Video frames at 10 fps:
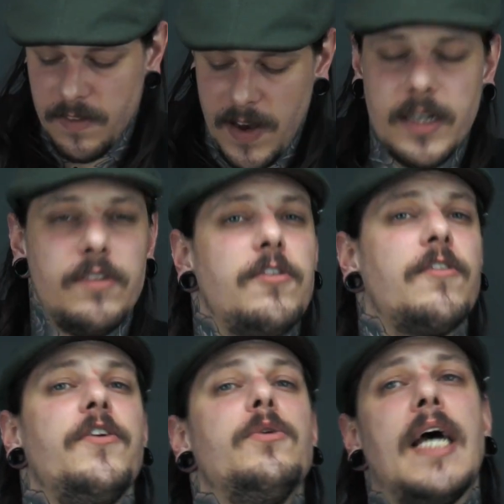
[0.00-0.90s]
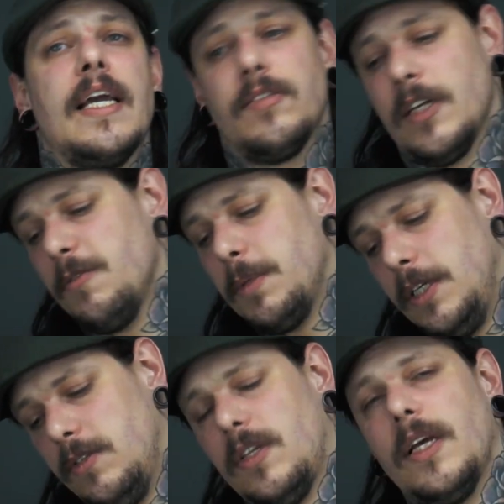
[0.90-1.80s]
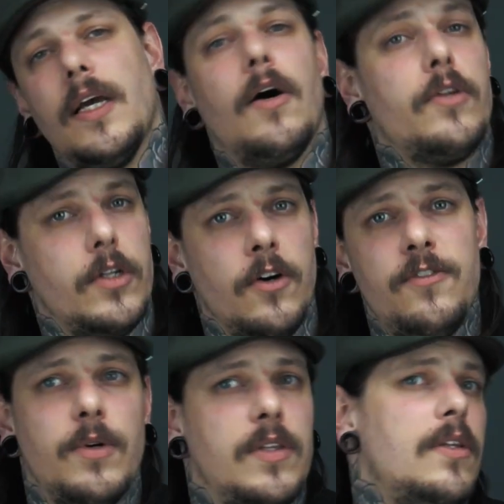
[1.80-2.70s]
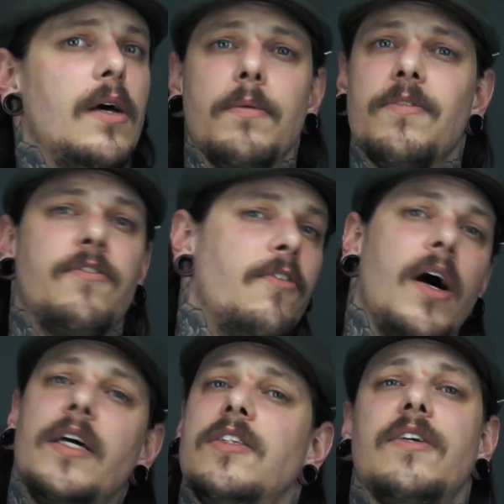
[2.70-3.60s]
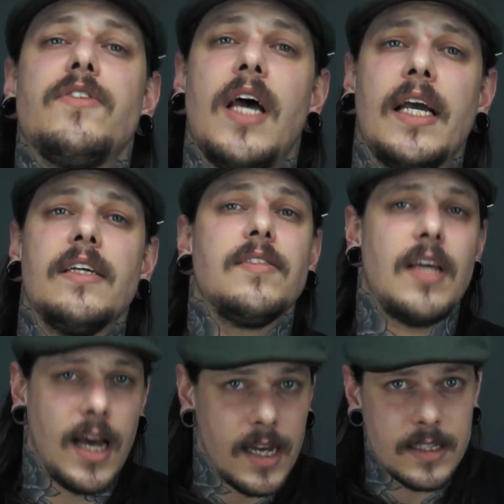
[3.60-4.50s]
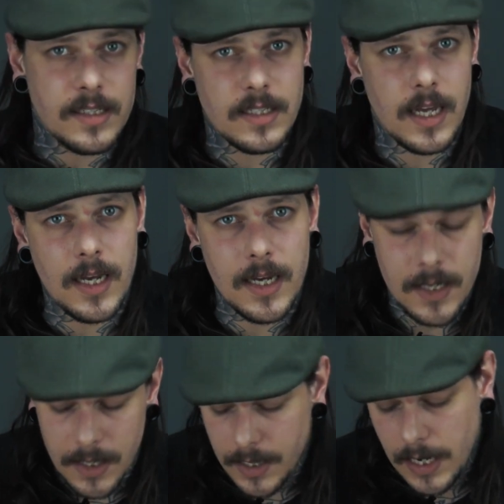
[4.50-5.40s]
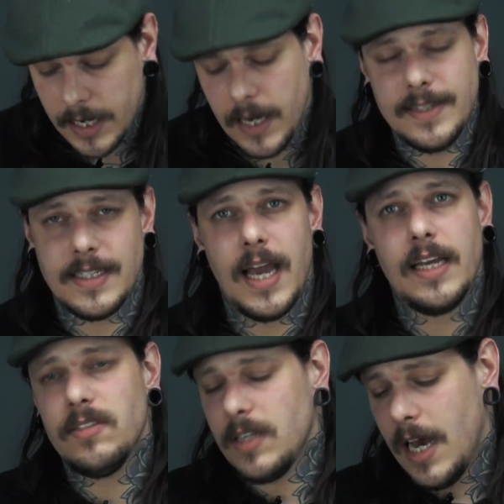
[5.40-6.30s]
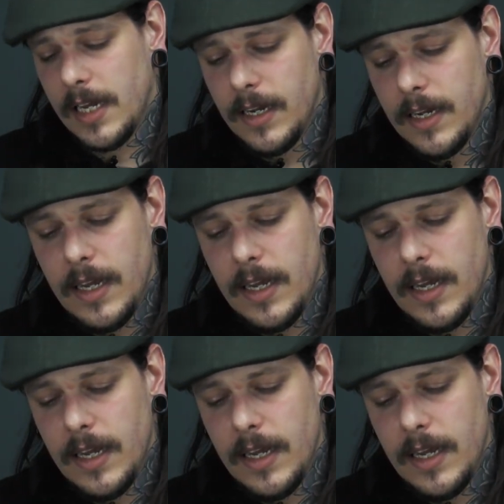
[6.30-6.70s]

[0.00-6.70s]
I've had it for a few days now. I've been using it on and off with a variety of tanks and RDAs, and